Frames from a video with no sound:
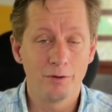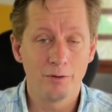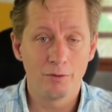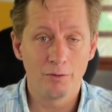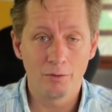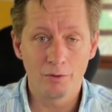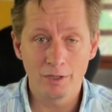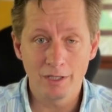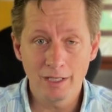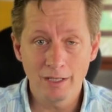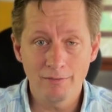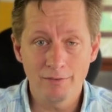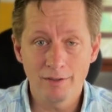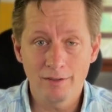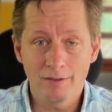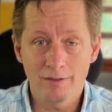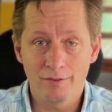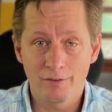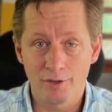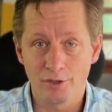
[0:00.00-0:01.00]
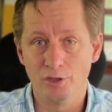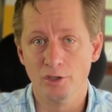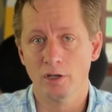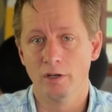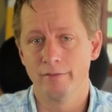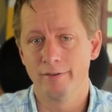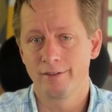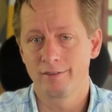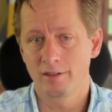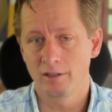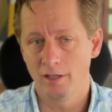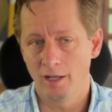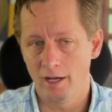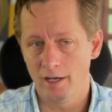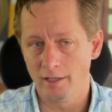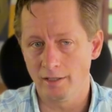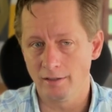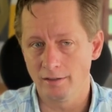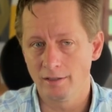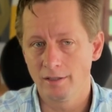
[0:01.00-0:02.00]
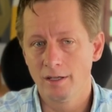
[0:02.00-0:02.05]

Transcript: or even the nervous client.